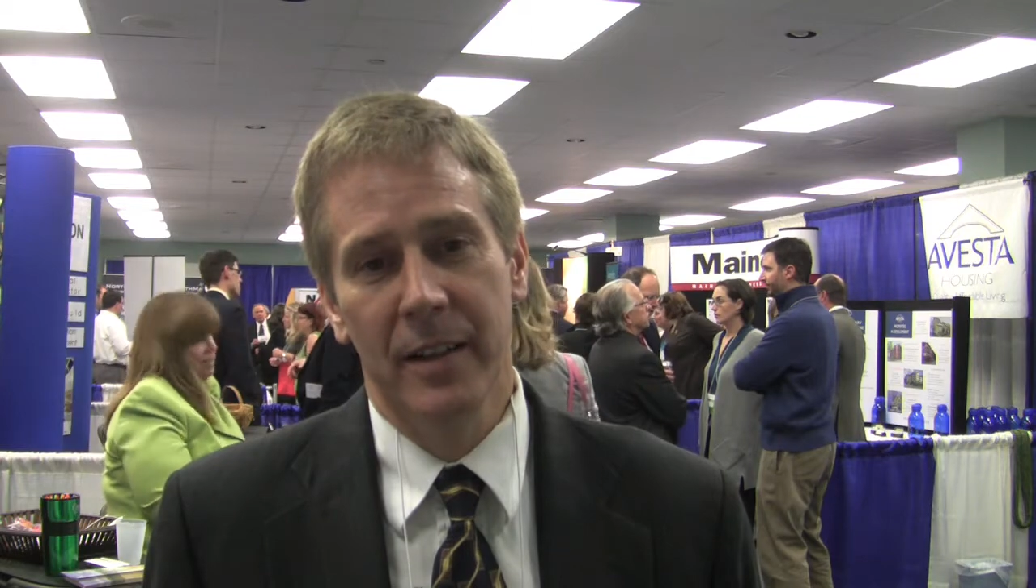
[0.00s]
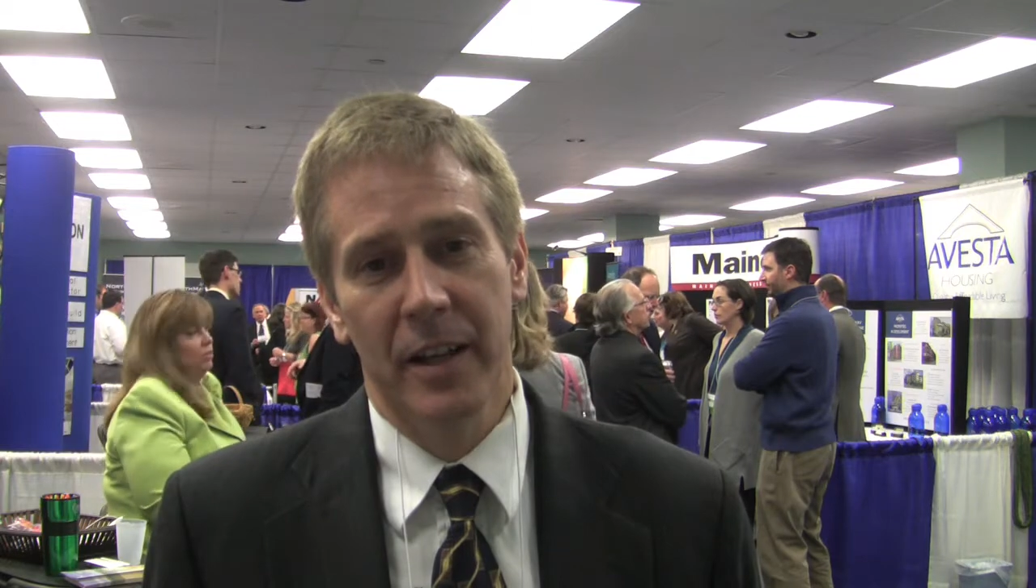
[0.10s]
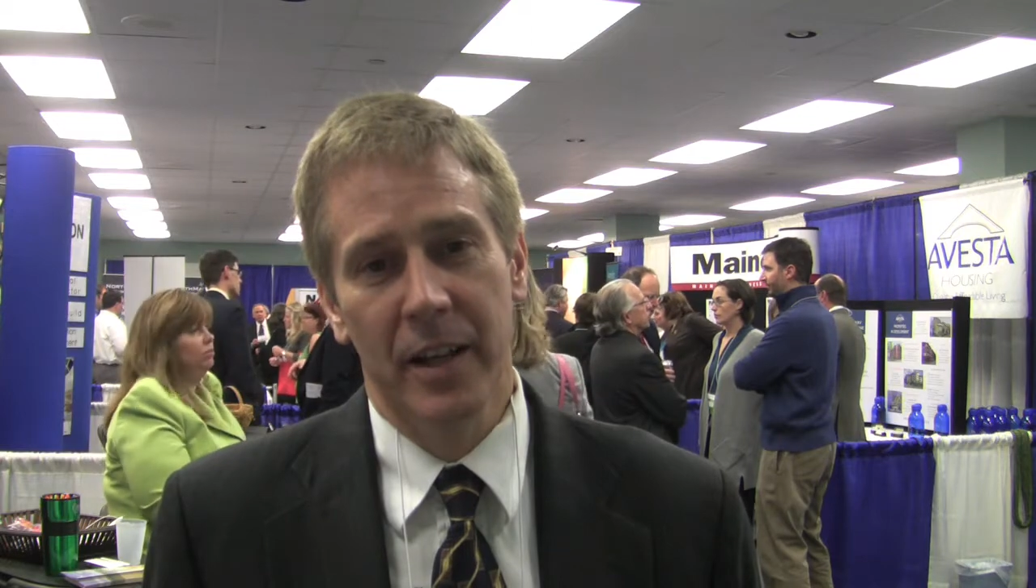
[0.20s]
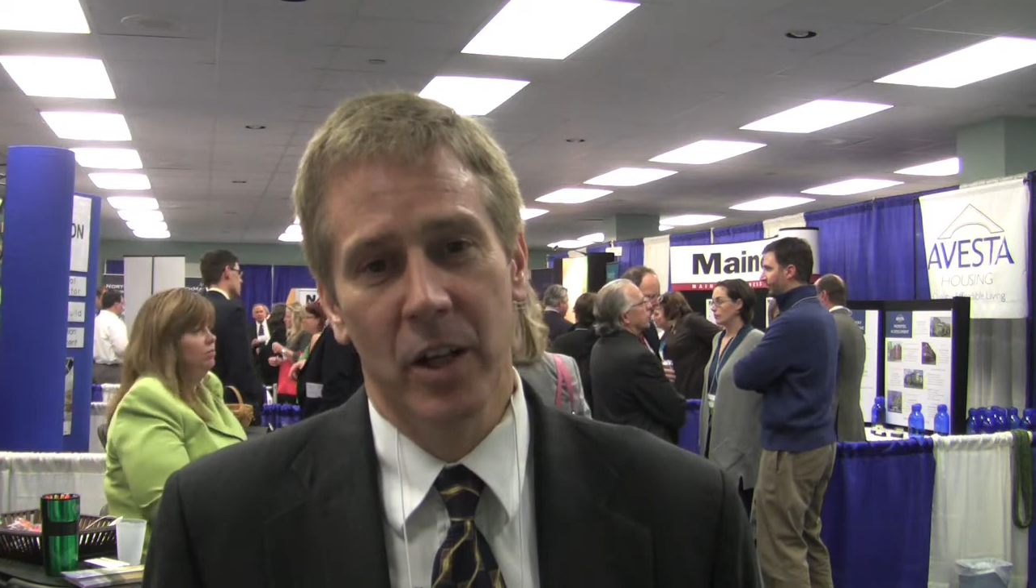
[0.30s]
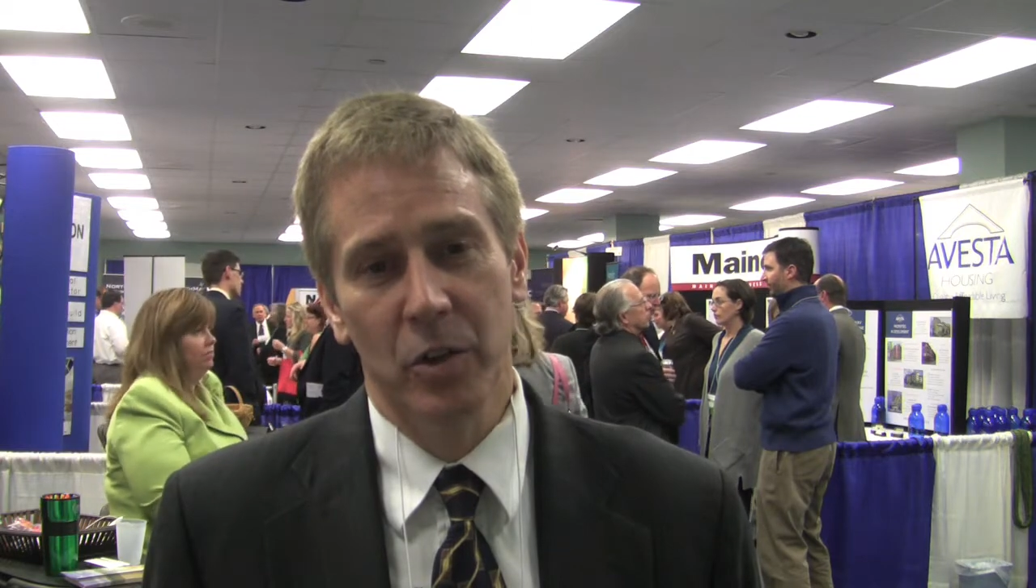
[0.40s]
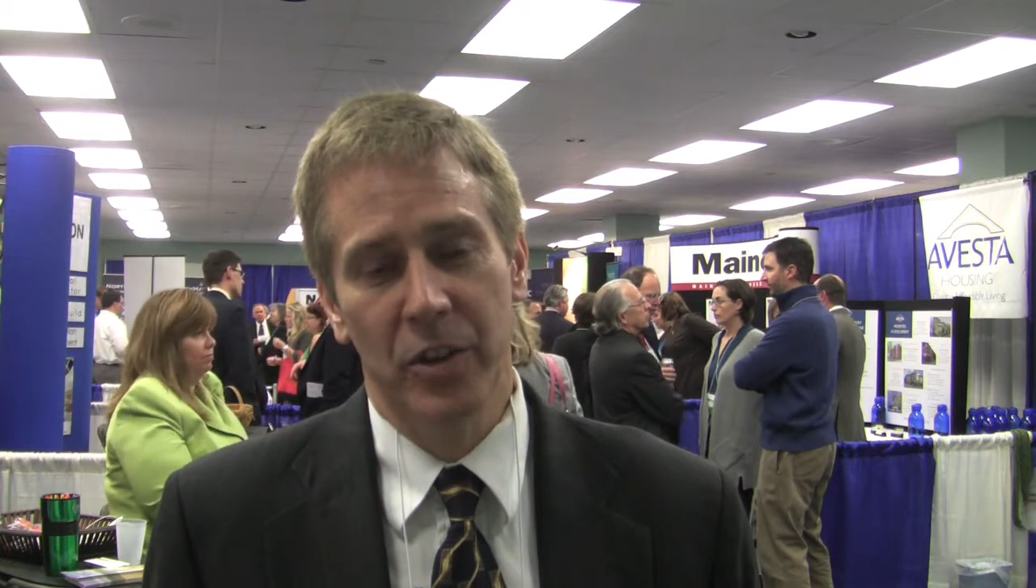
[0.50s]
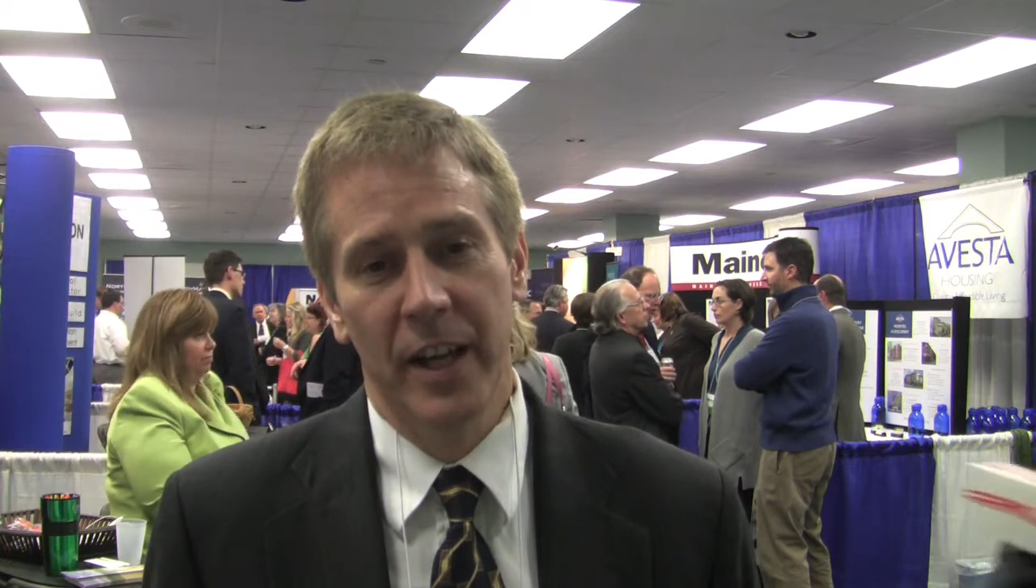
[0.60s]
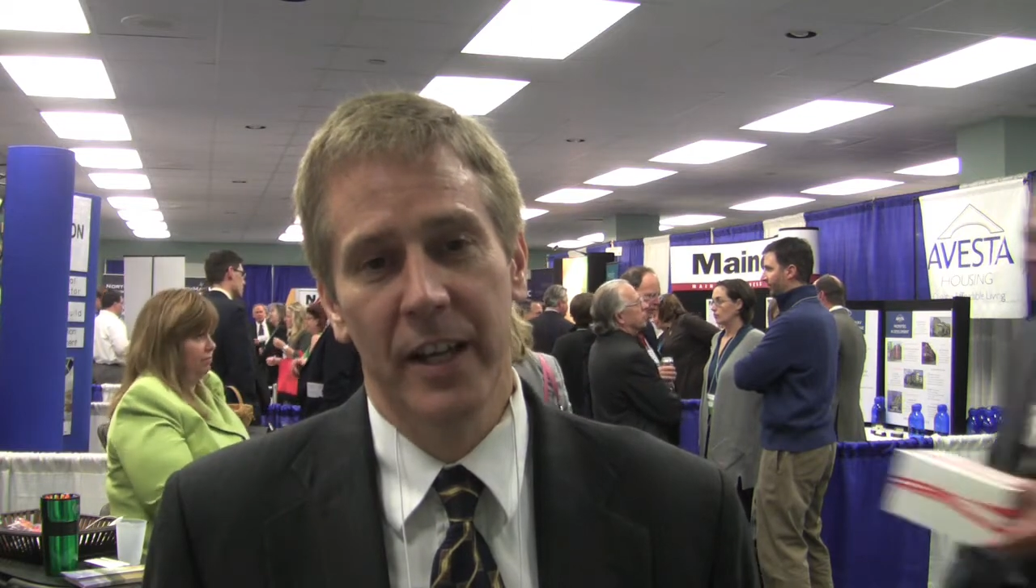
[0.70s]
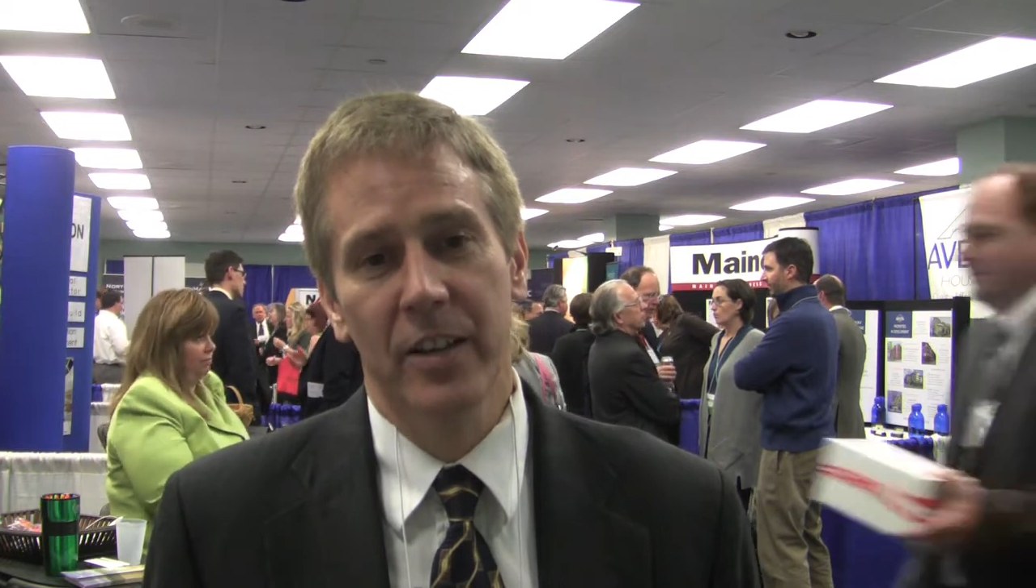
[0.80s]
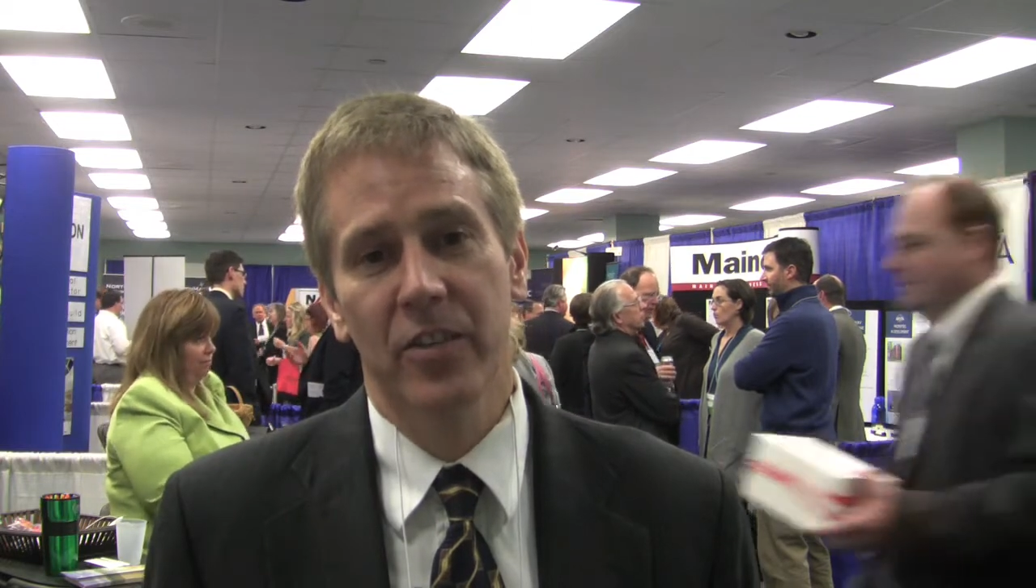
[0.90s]
you know
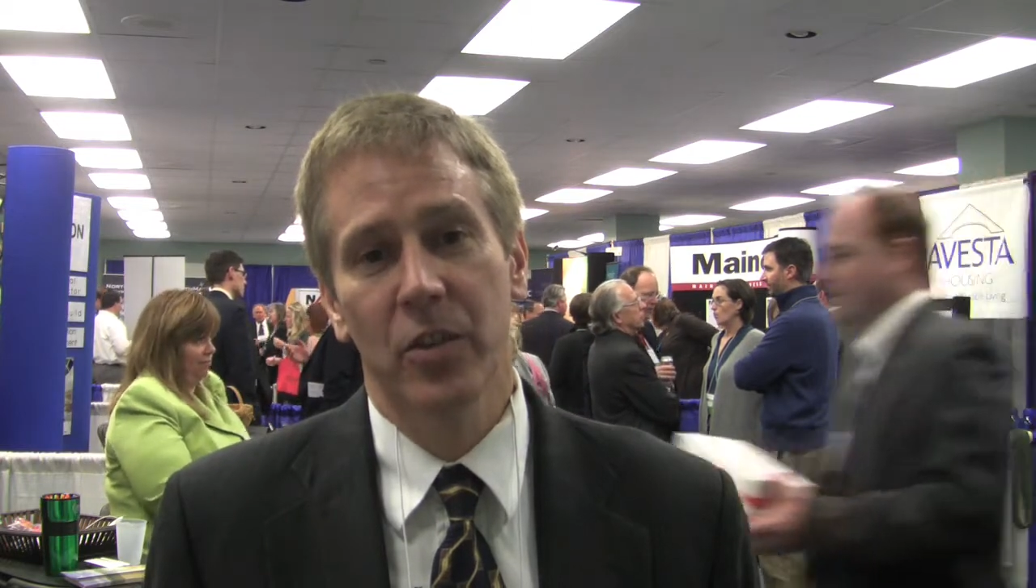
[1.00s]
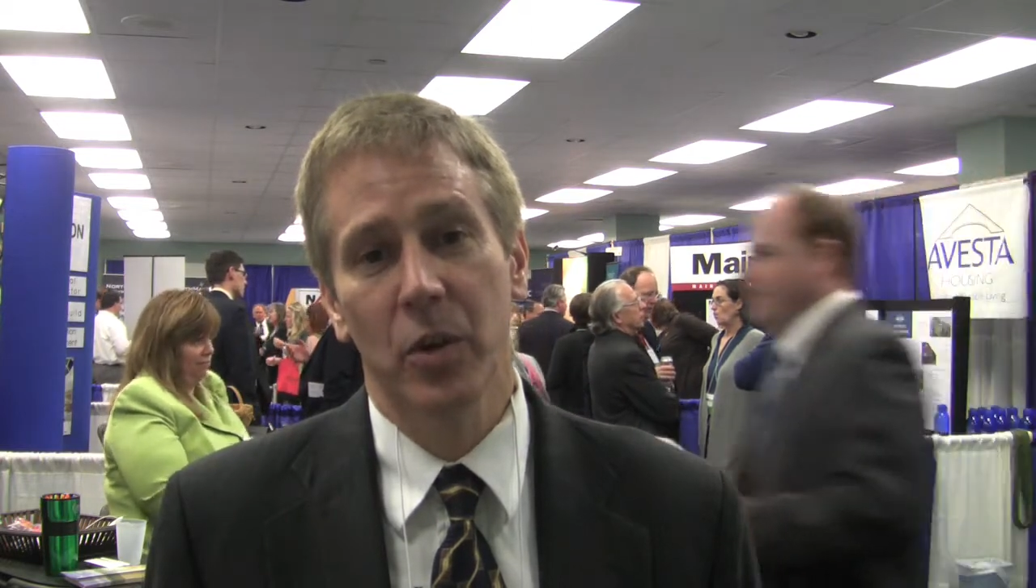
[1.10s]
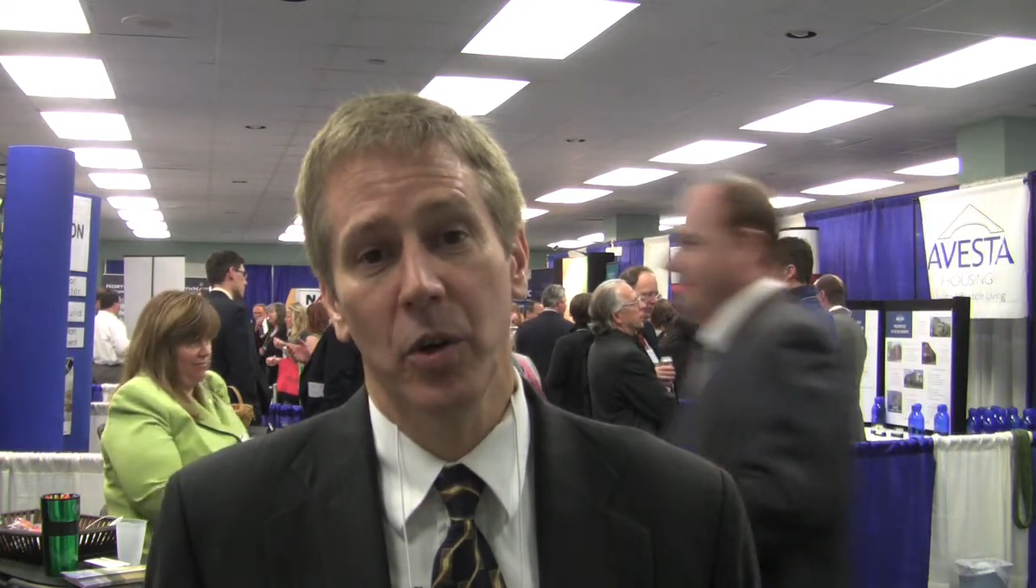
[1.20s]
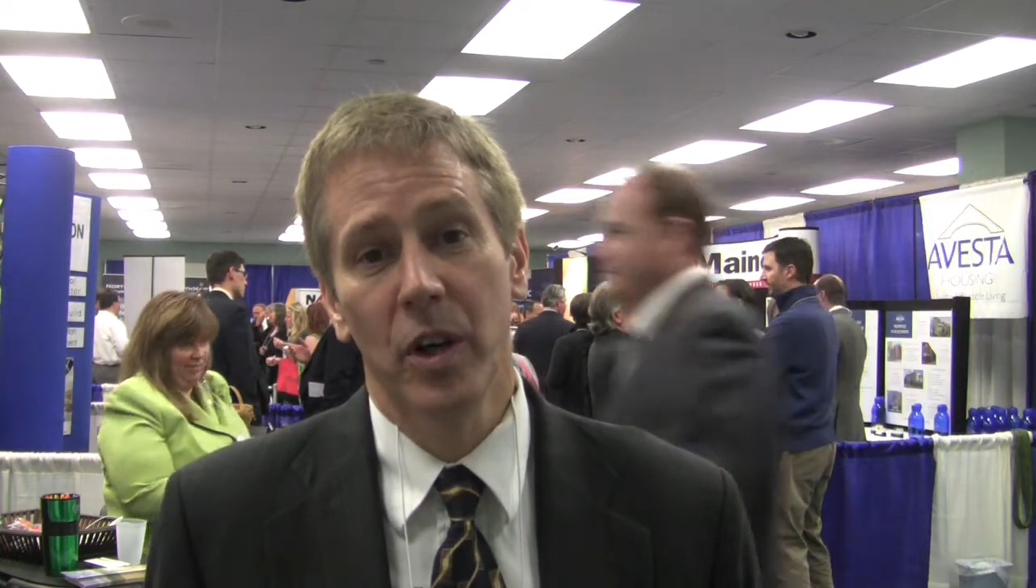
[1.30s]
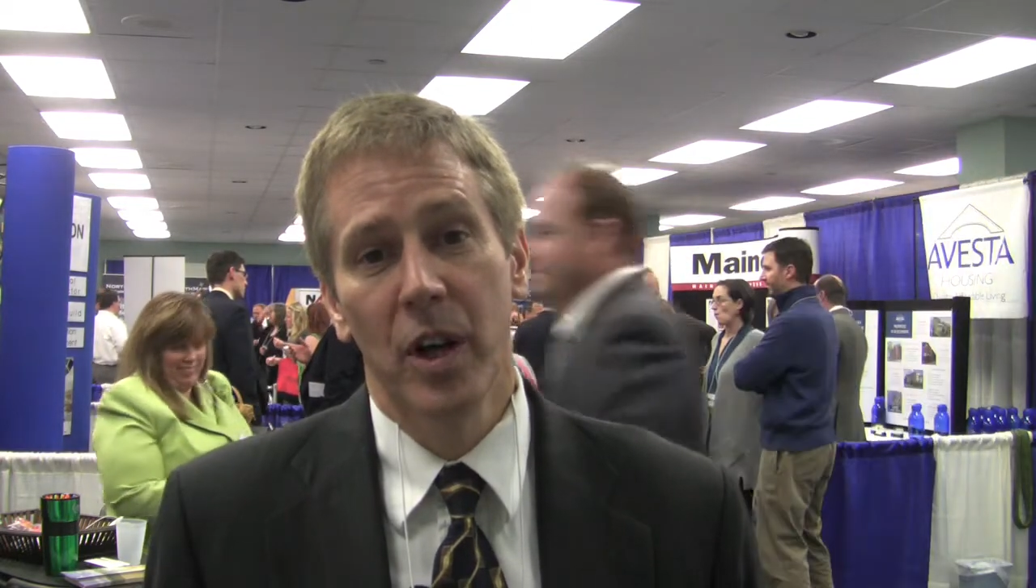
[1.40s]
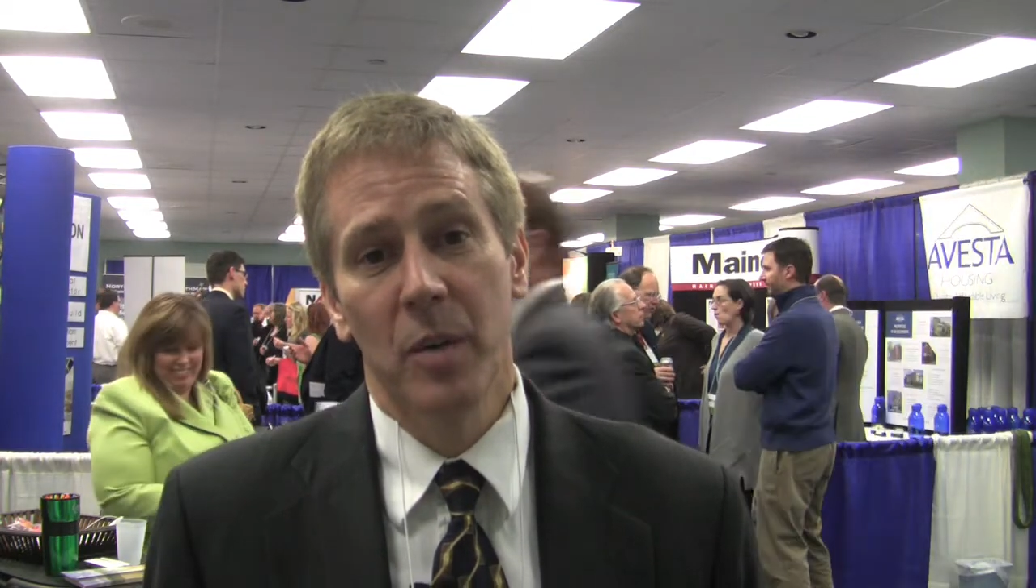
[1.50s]
tenants or